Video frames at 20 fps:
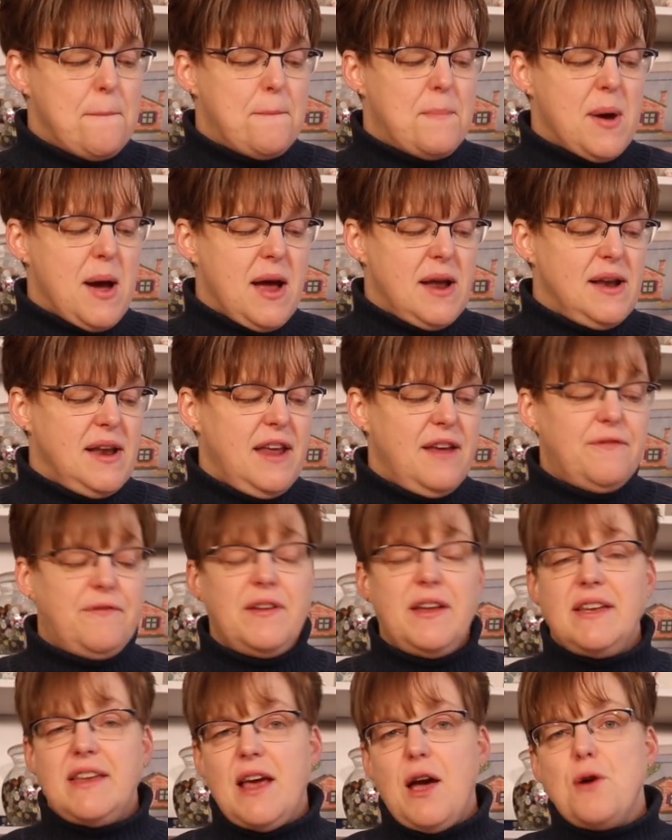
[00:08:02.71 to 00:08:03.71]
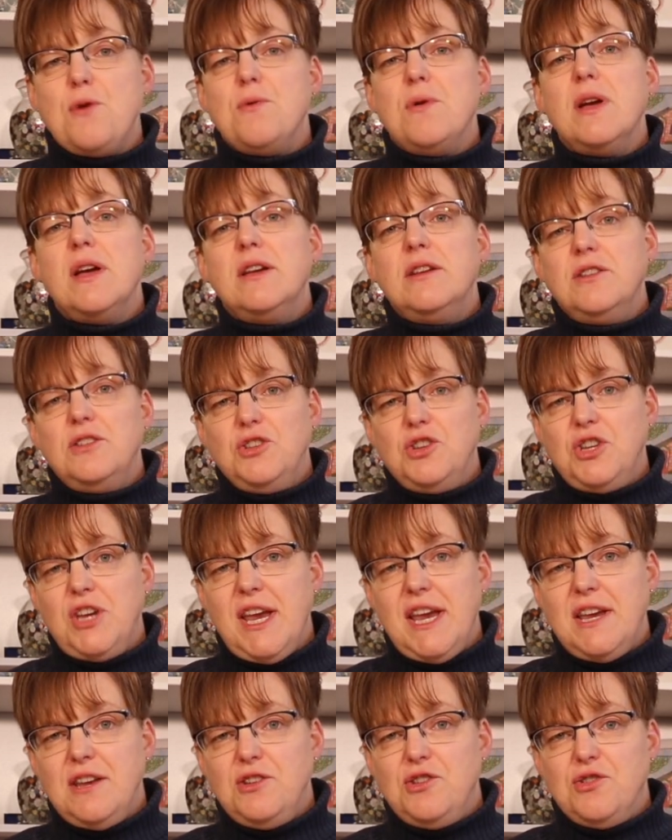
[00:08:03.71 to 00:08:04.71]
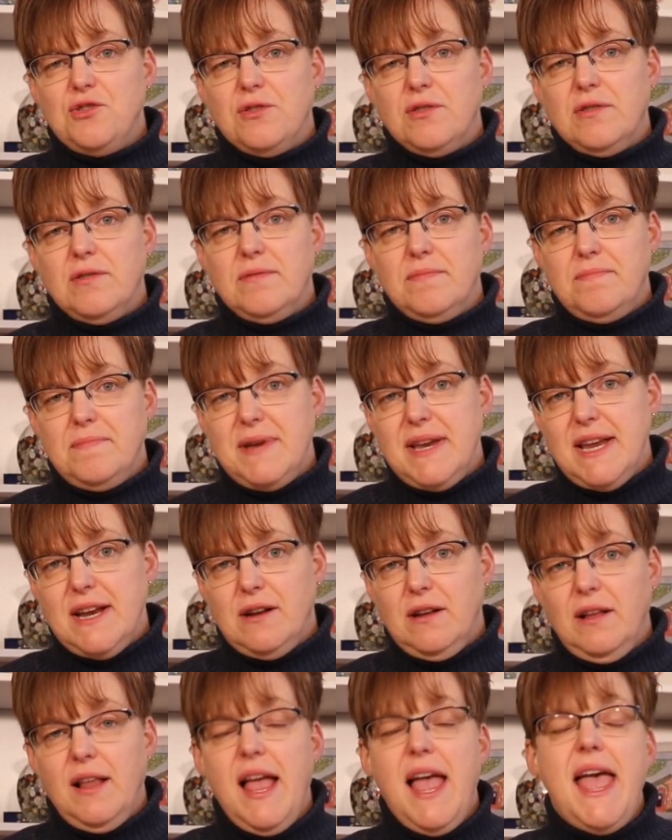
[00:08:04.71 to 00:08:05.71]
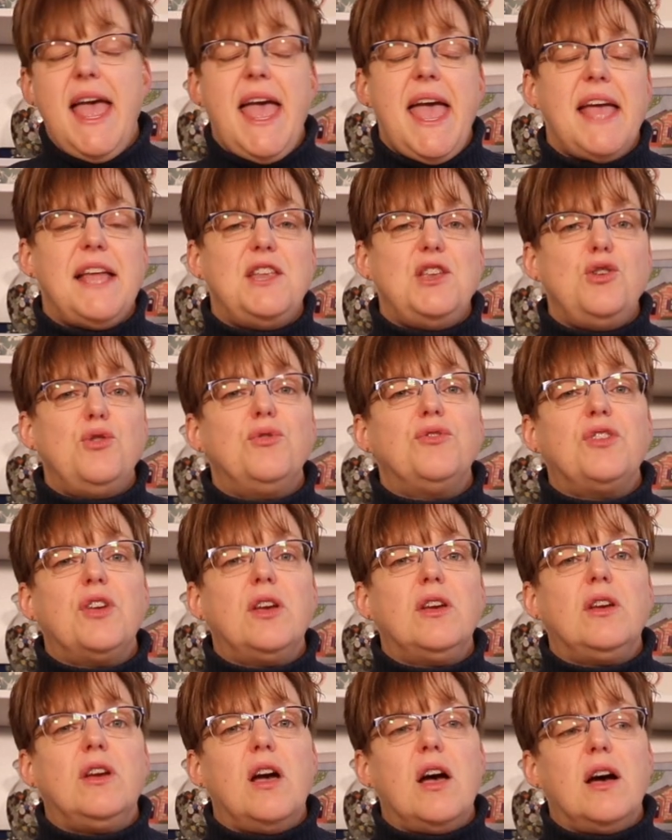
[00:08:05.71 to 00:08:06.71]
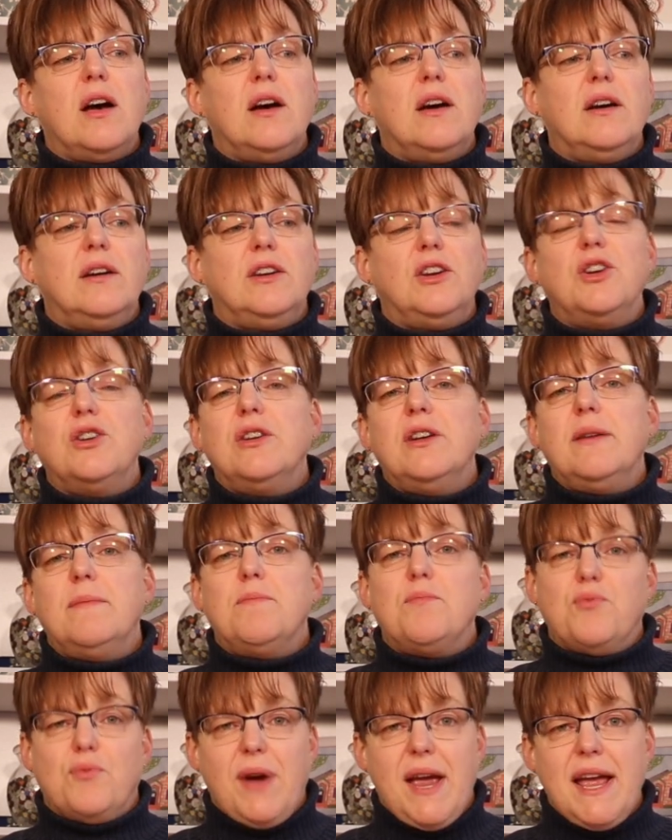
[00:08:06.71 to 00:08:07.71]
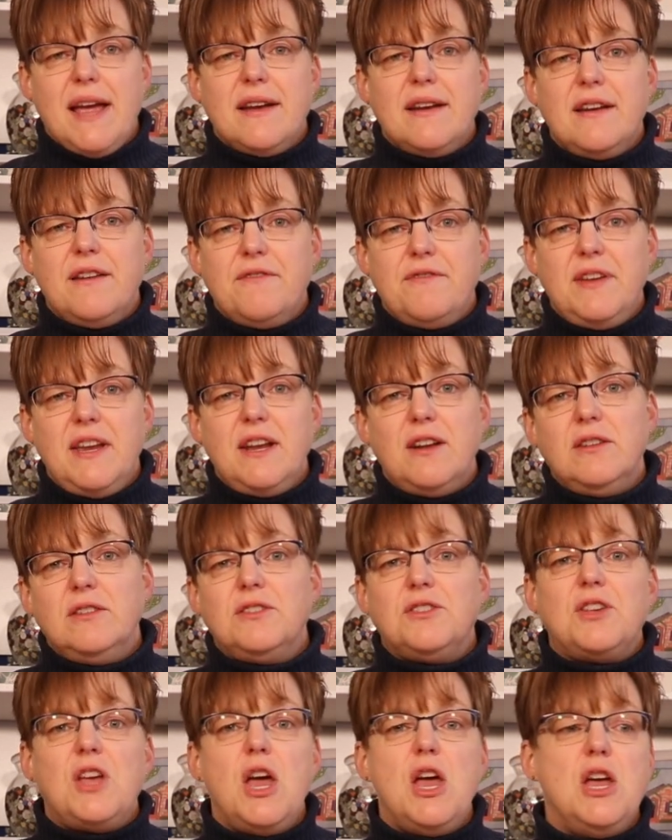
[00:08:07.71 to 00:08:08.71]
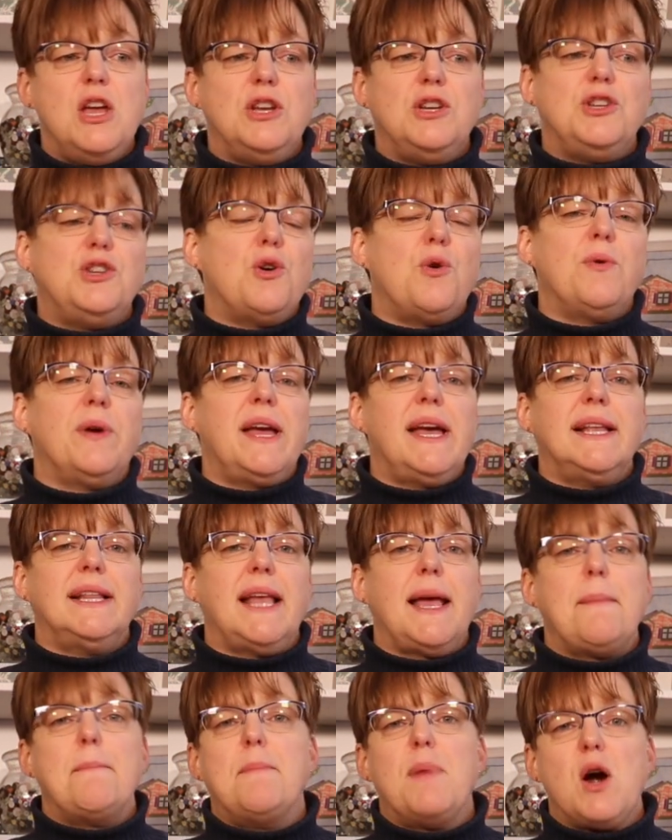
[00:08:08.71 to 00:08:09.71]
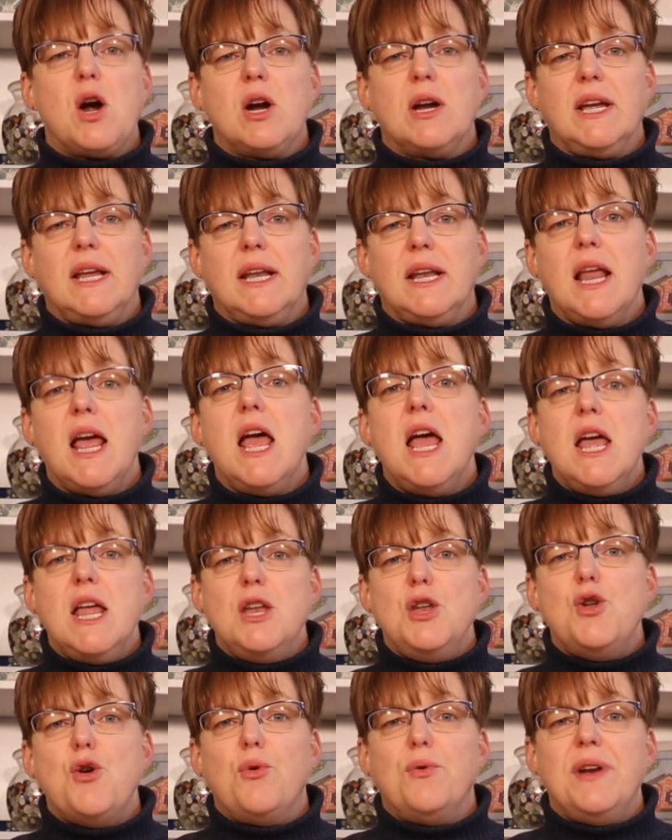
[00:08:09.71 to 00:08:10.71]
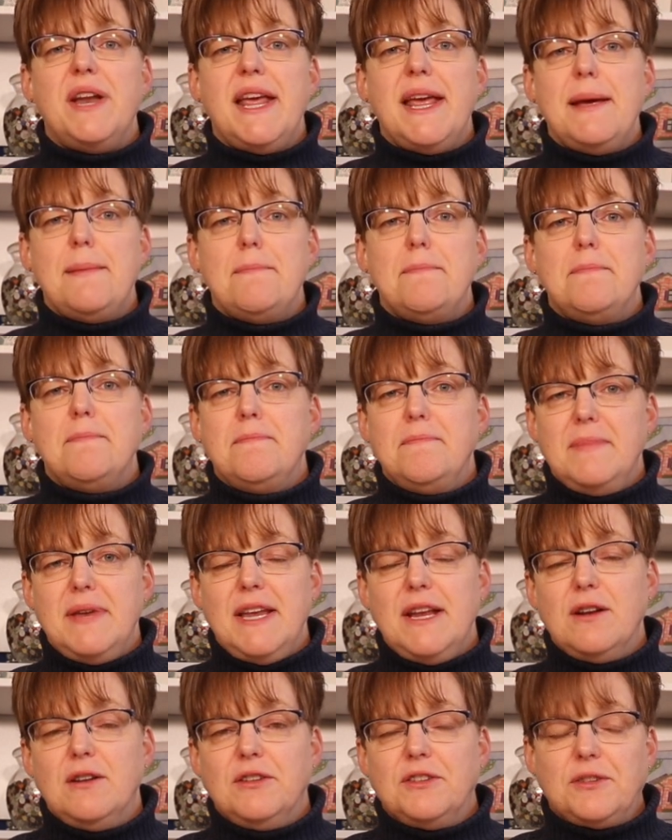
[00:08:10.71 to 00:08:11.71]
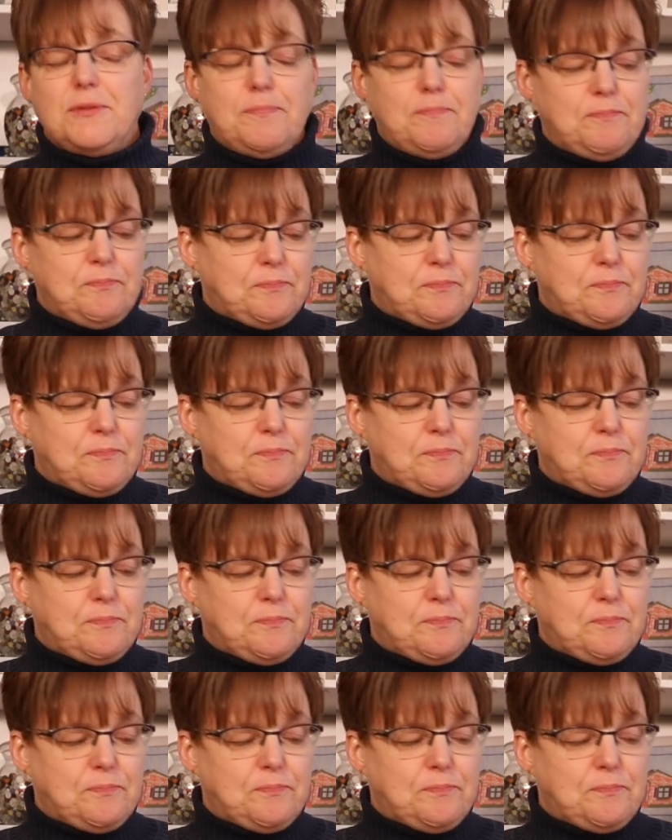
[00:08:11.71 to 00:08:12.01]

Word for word: But if in doubt, change your needle and use a, a good brand of needles. Don't get like bargain, no name needles.